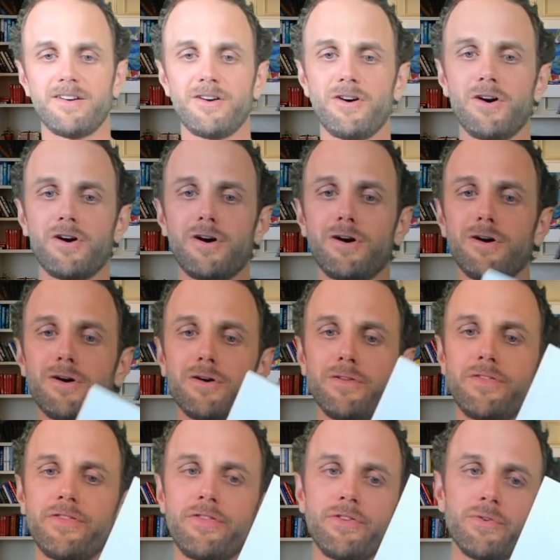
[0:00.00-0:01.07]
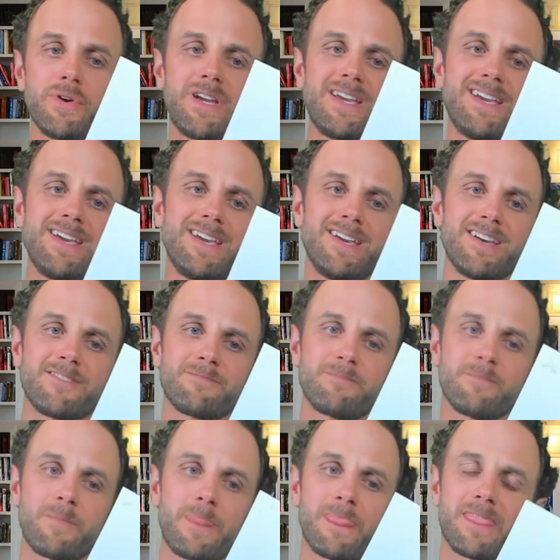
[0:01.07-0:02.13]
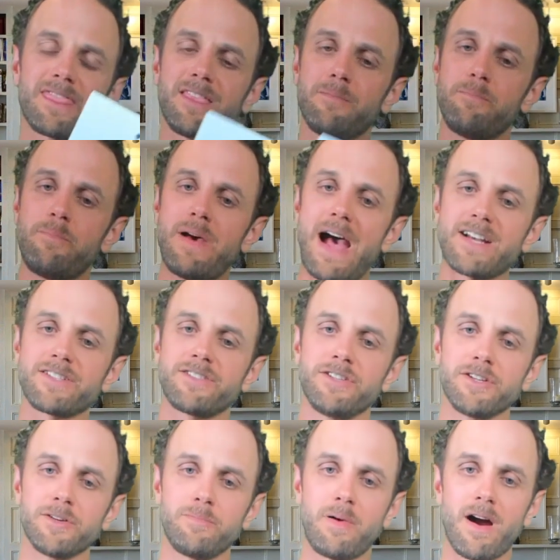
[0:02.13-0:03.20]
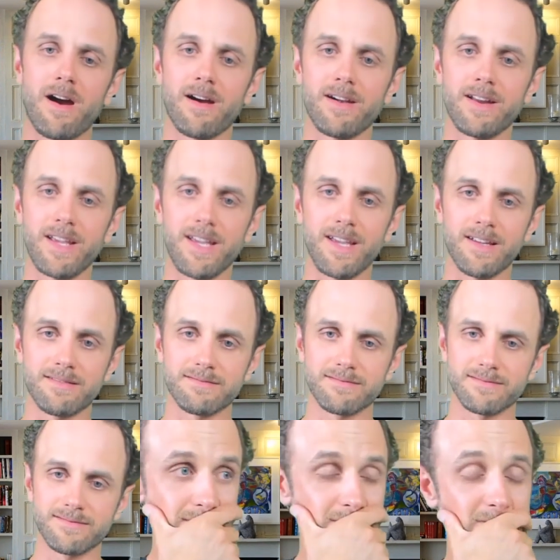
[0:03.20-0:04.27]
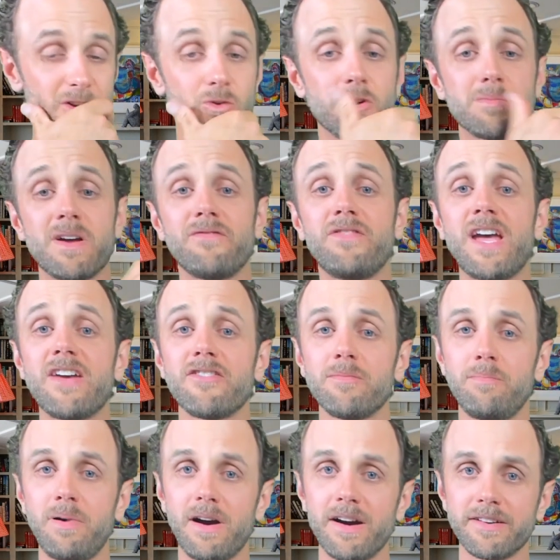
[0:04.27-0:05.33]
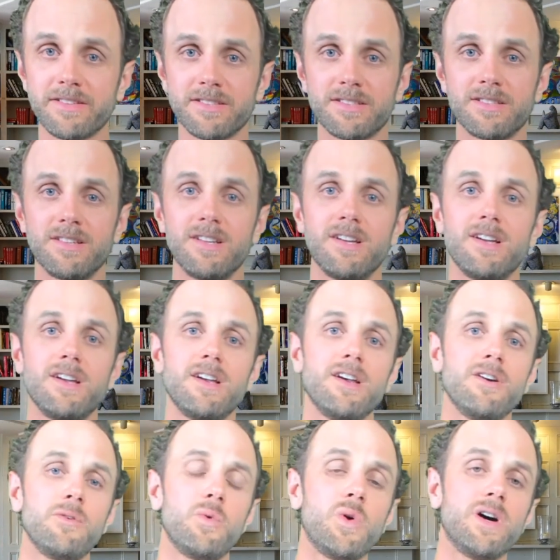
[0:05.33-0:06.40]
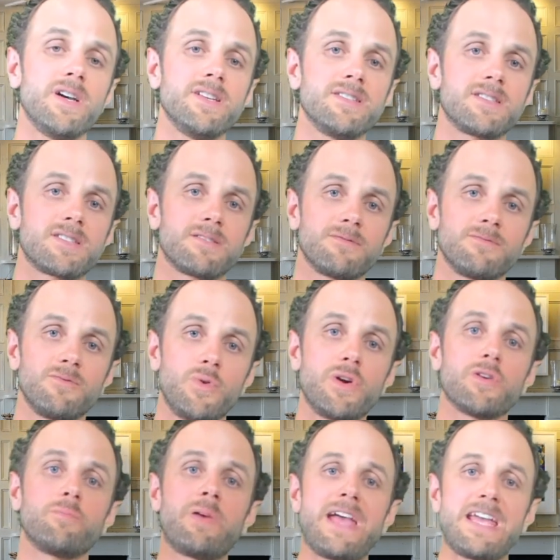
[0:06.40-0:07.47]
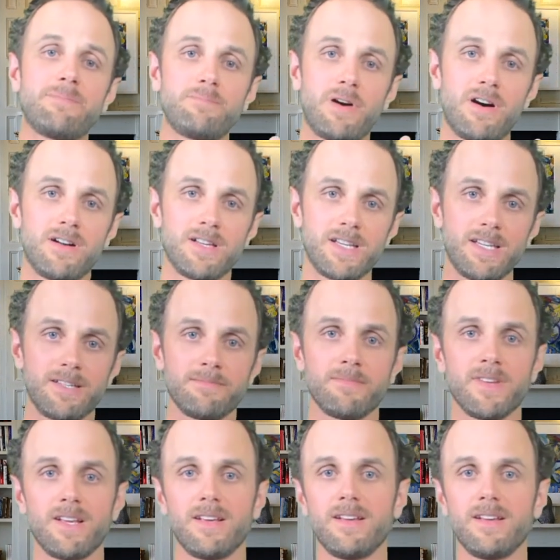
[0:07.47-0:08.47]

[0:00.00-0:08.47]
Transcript: Oh, 3. The bachelor party. One of my favorite parts was we were paintballing,